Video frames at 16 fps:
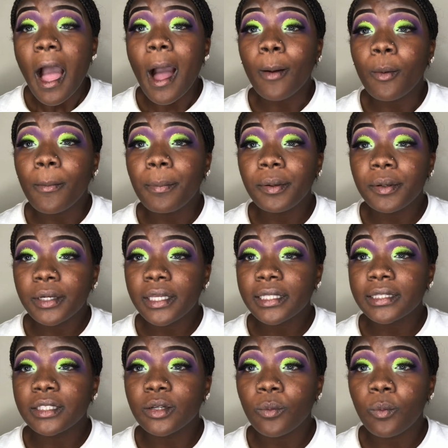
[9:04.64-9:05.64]
I will
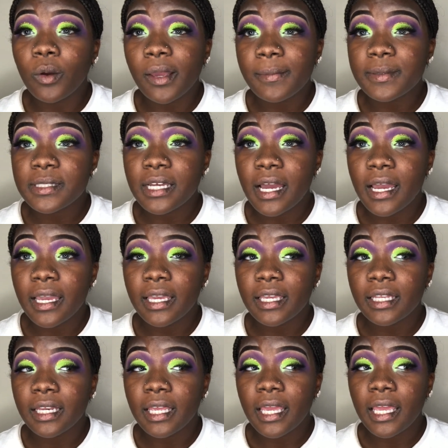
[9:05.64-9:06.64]
put the
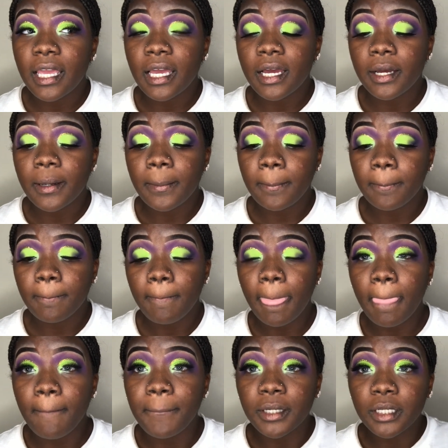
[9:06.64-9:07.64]
website
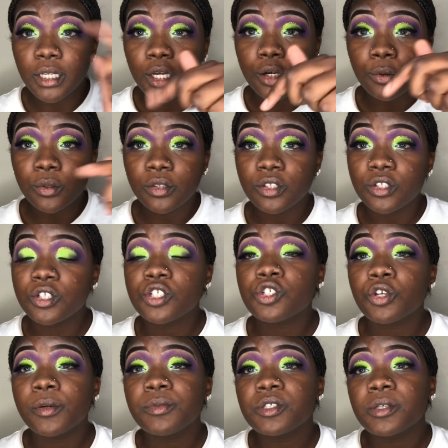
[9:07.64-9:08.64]
below in the
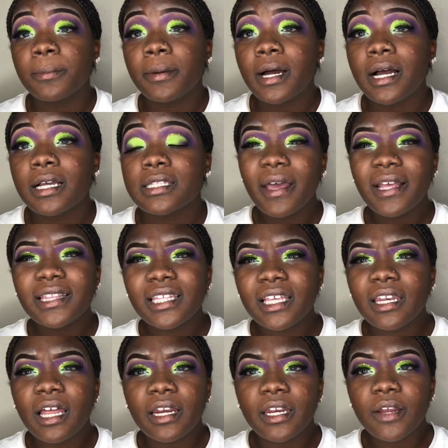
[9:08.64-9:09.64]
description box. Back
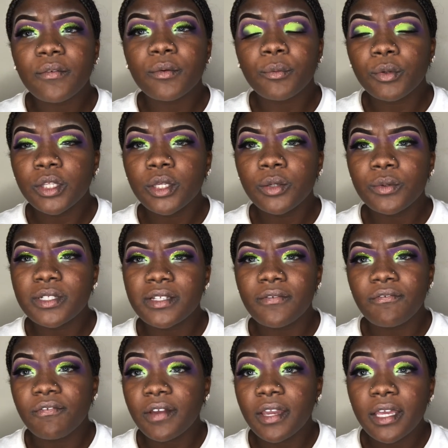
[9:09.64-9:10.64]
then I never really was a
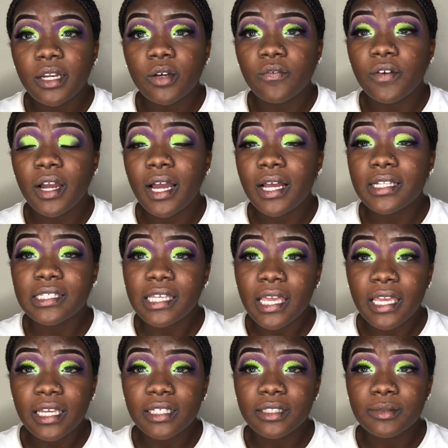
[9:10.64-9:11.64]
fan of
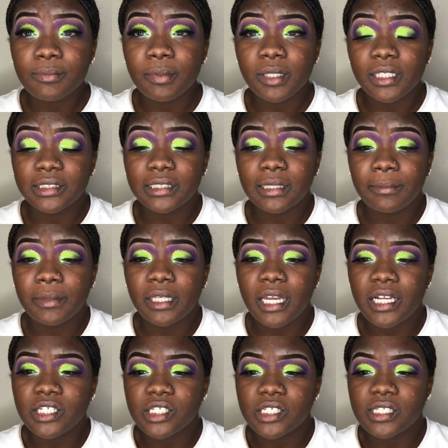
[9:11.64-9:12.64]
contacts because I mean
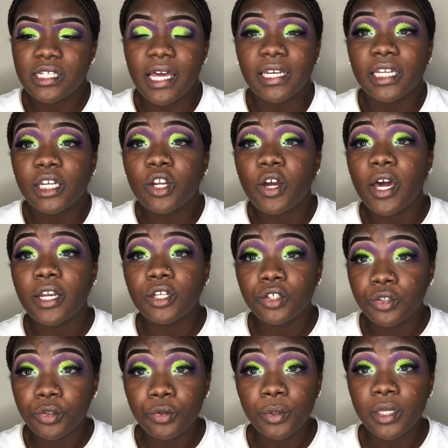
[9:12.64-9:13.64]
I didn't know how to
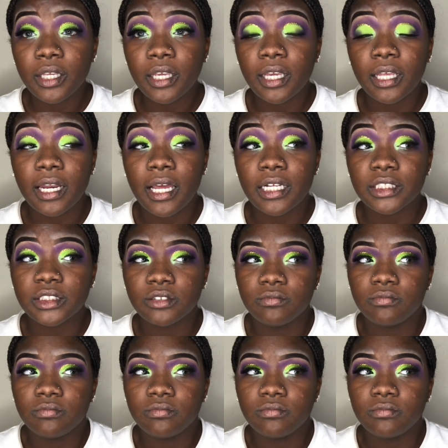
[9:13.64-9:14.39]
do it, and I